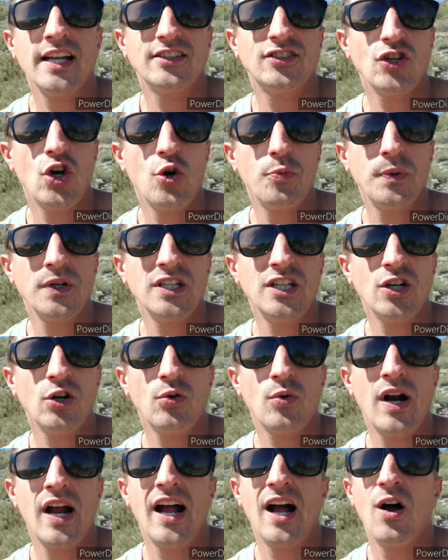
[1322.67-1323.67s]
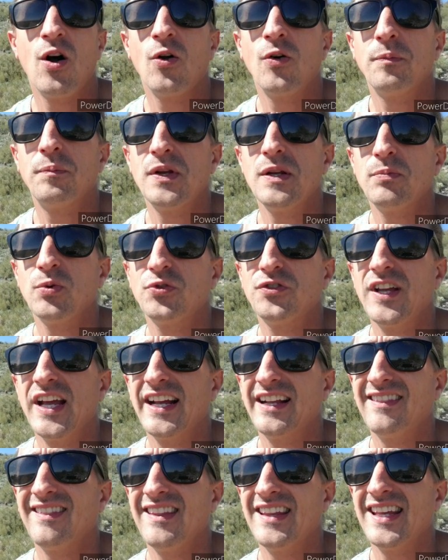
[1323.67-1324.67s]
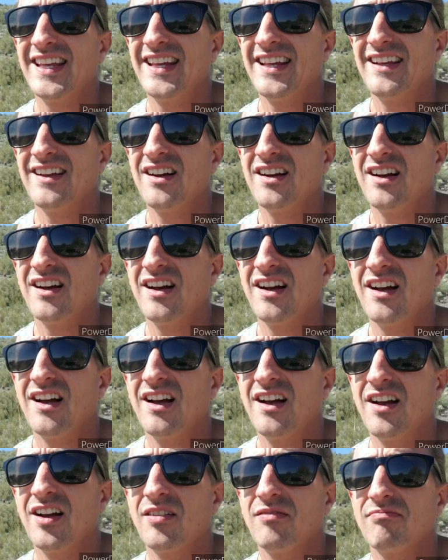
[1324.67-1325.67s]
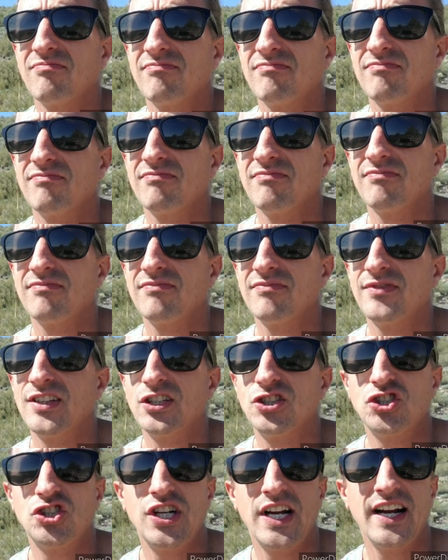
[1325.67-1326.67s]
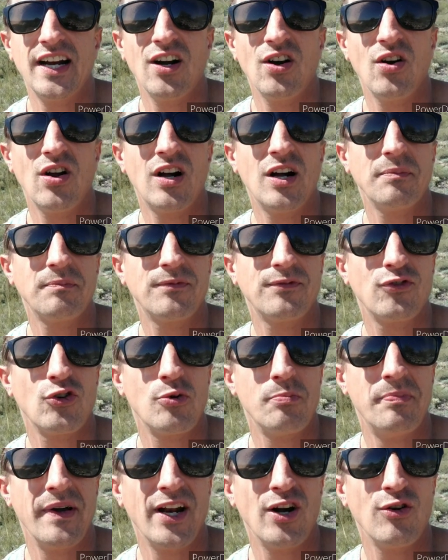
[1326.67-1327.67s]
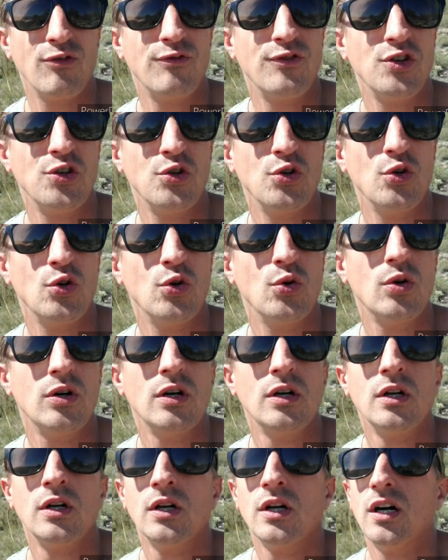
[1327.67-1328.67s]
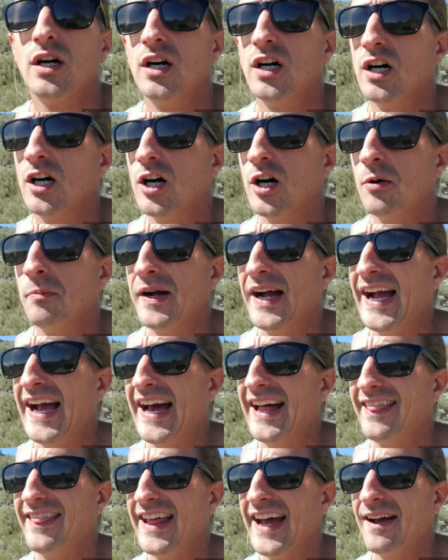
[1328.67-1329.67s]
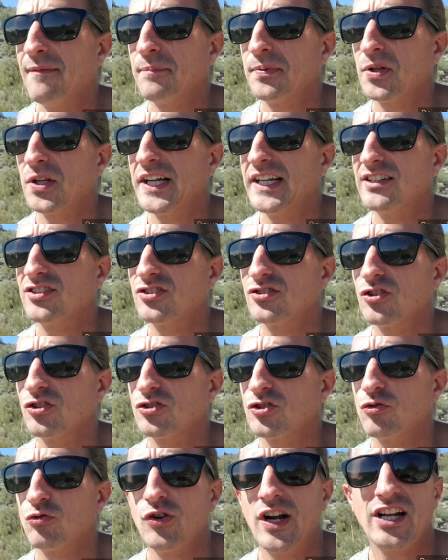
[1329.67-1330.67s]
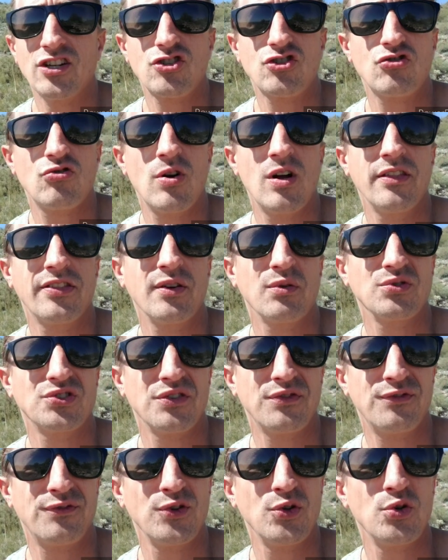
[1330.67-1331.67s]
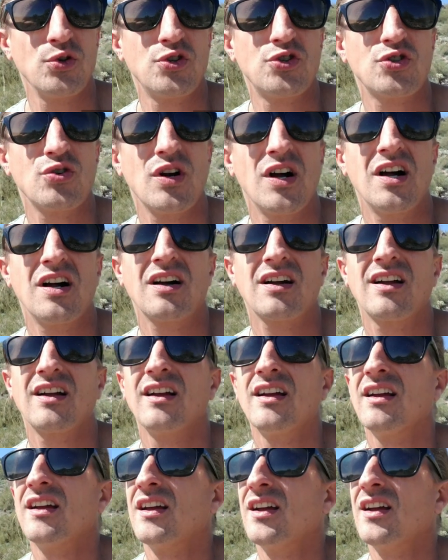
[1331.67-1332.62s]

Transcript: it's open year-round. People take the, uh, the chair up for a better view. Um, at that place, there's a restaurant. There was a food truck.